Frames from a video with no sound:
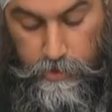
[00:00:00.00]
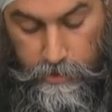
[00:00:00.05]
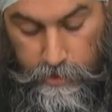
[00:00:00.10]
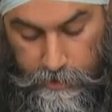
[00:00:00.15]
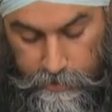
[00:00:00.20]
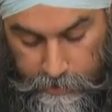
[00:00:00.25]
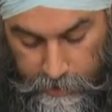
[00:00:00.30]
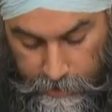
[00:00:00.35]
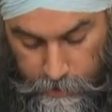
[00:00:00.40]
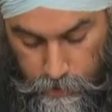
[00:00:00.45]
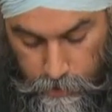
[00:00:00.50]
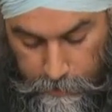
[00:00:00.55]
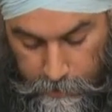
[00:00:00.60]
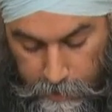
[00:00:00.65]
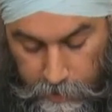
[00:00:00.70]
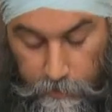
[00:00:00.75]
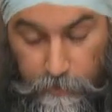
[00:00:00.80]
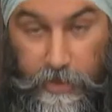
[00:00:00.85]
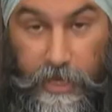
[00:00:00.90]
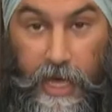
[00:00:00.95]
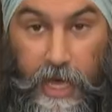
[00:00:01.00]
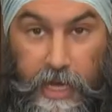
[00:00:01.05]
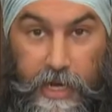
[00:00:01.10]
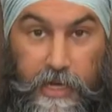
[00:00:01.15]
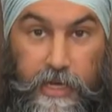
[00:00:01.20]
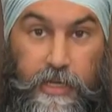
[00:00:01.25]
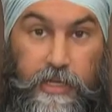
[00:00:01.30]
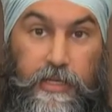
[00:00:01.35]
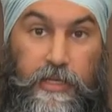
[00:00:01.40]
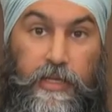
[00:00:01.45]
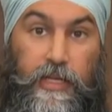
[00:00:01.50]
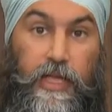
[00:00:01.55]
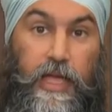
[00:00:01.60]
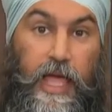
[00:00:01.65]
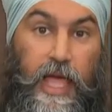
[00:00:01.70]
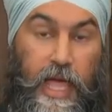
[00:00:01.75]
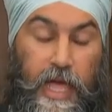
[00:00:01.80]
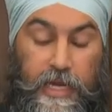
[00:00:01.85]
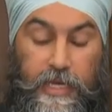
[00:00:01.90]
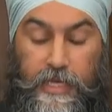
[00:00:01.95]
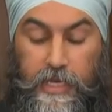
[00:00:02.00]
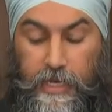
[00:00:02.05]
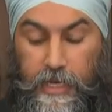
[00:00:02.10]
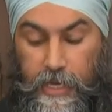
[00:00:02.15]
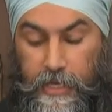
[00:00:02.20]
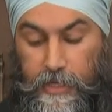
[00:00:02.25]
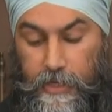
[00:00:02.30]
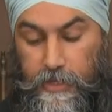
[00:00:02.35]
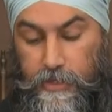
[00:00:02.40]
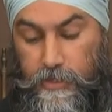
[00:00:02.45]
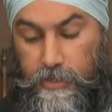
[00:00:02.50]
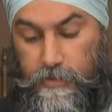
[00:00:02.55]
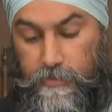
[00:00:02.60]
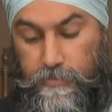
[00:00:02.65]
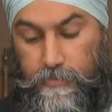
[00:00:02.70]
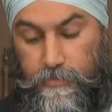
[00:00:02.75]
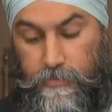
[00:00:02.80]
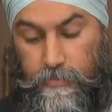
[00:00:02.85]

to the detriment of Canada and Canadians.